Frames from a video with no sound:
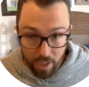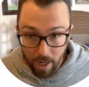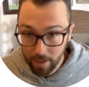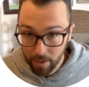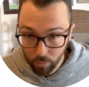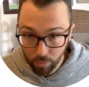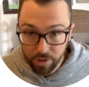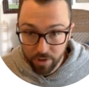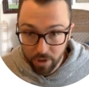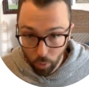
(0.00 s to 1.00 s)
diet, which
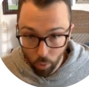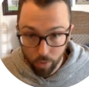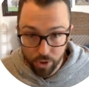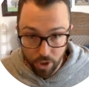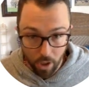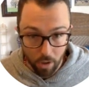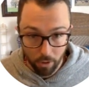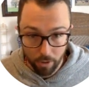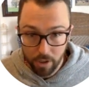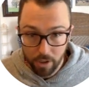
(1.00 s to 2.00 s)
is the orange
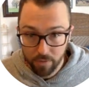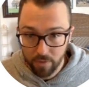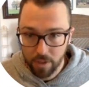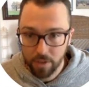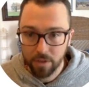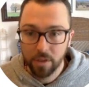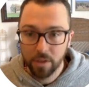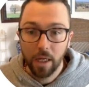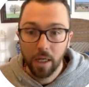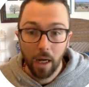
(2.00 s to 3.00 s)
color in each of these,
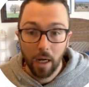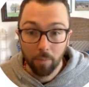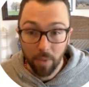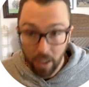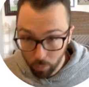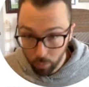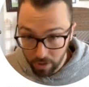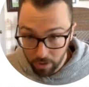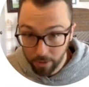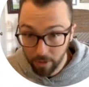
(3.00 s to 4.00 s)
it was
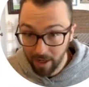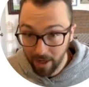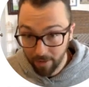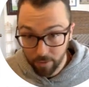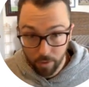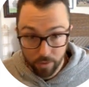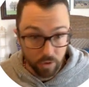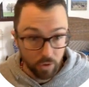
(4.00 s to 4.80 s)
clear that after those